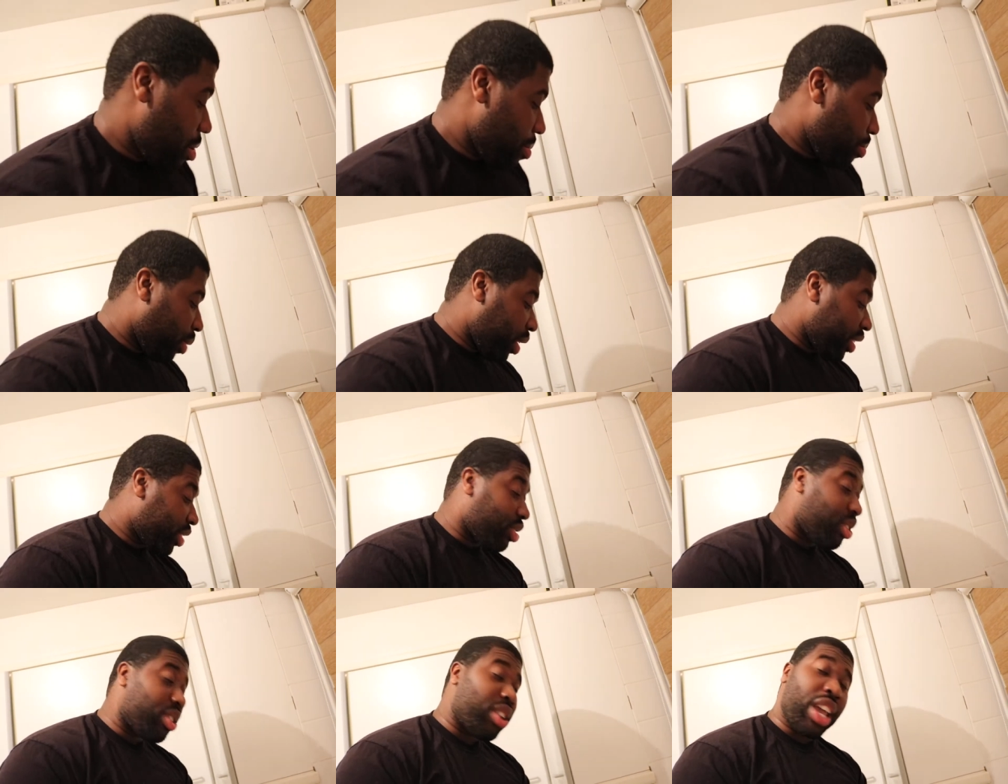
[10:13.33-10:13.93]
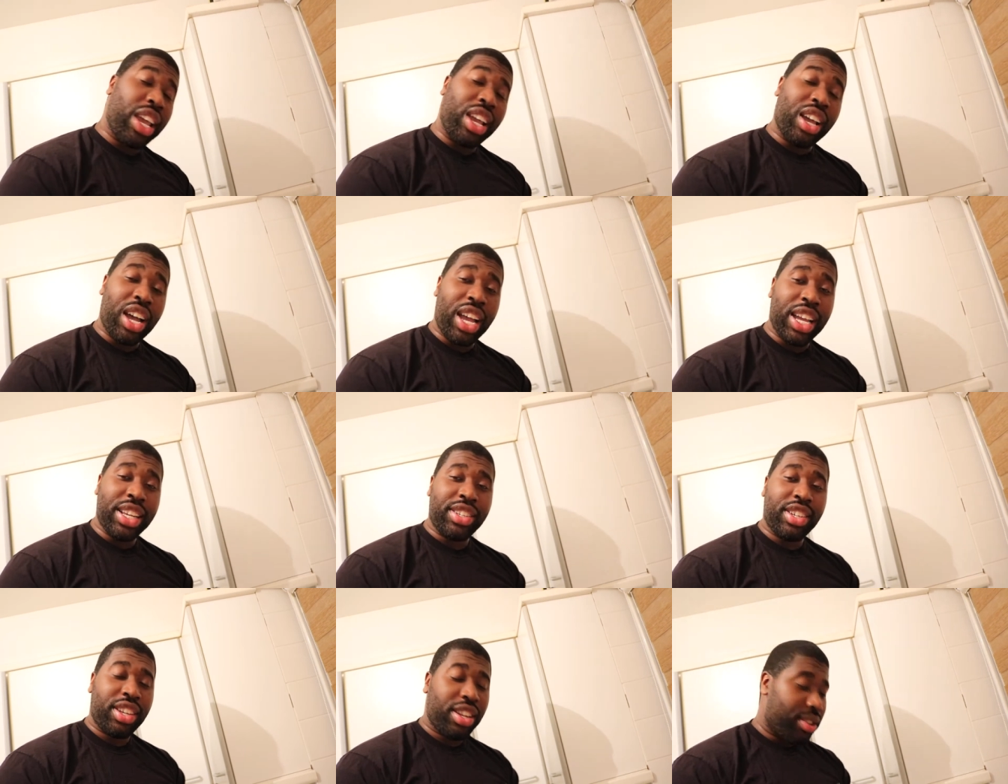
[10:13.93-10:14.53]
Well, it's okay,
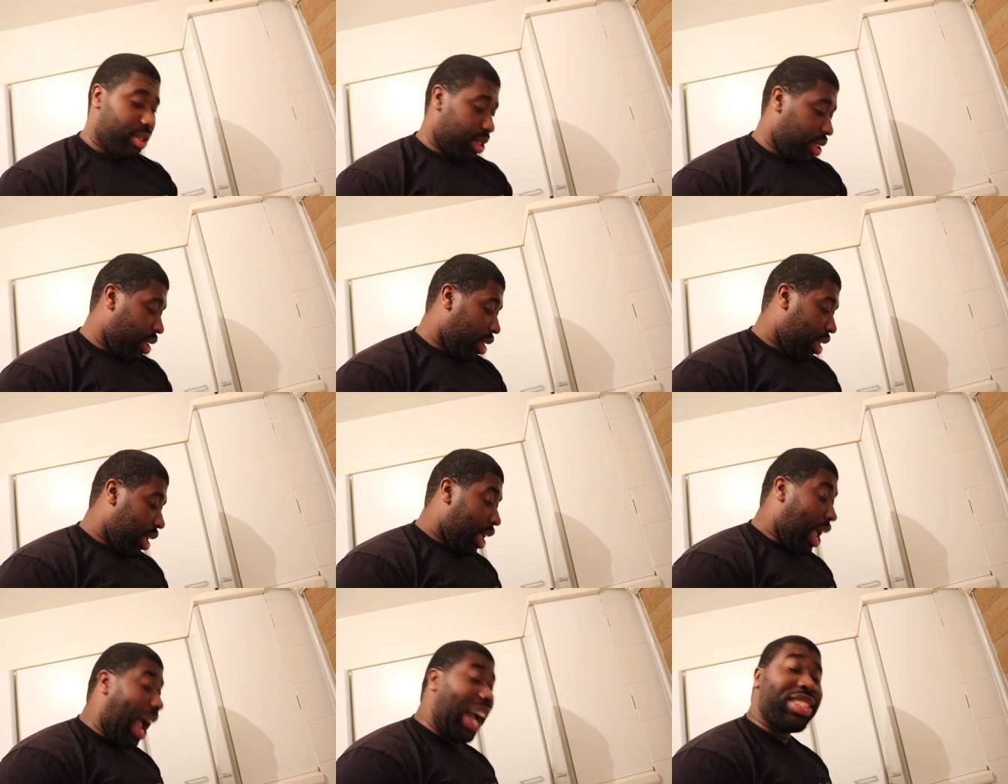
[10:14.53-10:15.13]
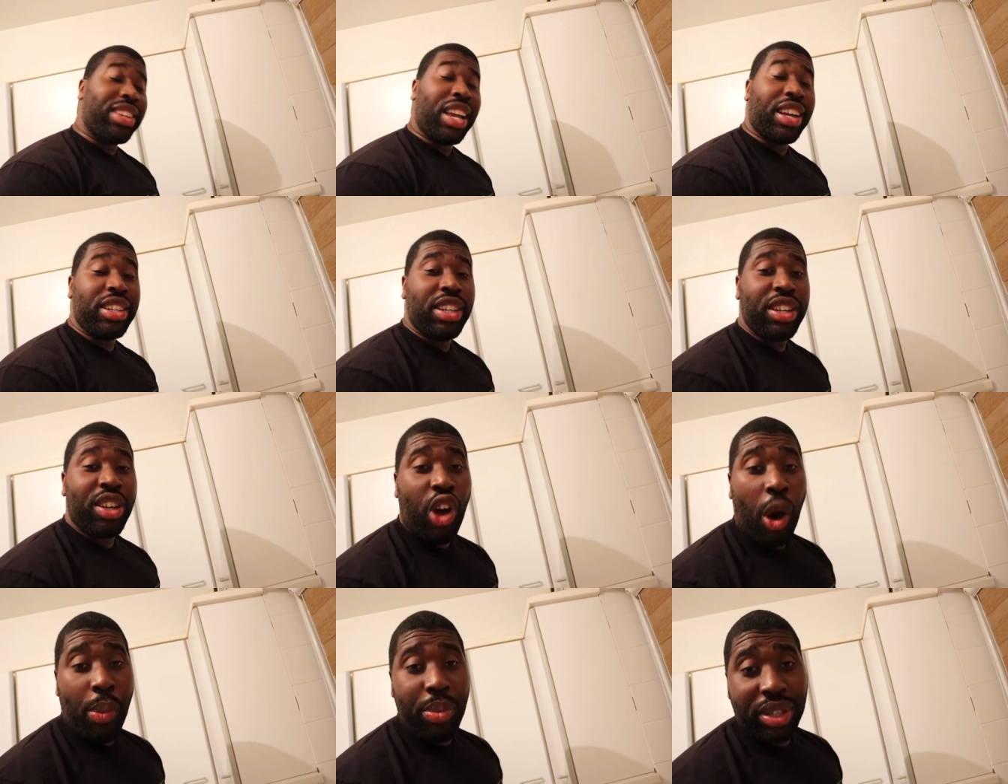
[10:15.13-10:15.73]
guys. Hashtagging in
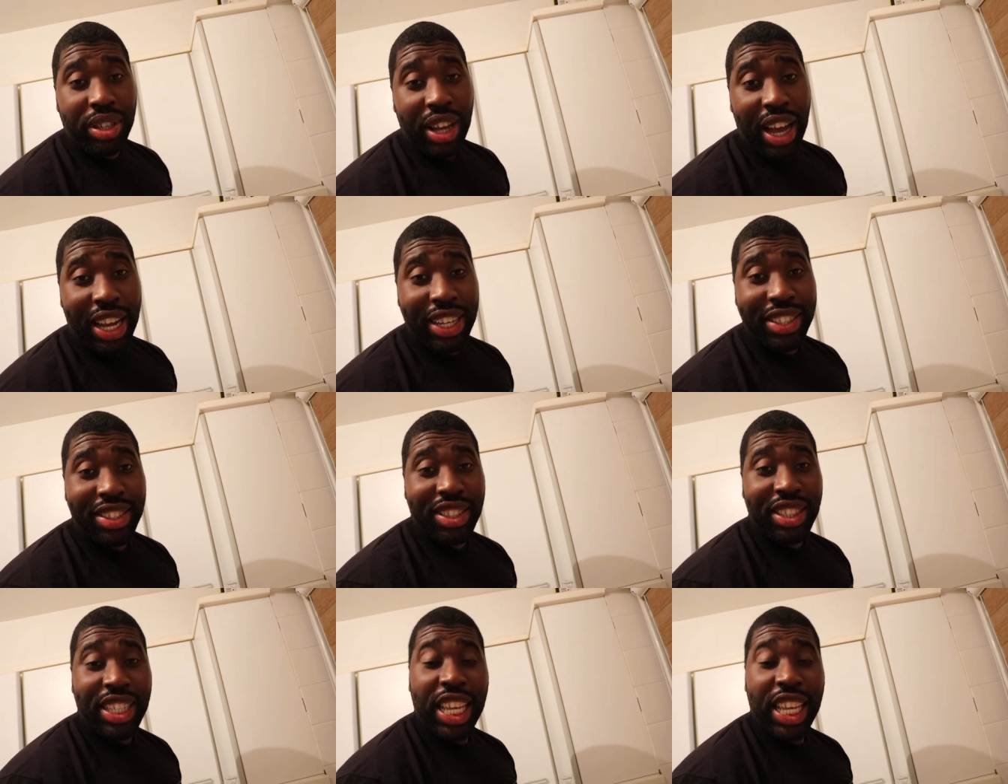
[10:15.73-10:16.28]
the comments, guys.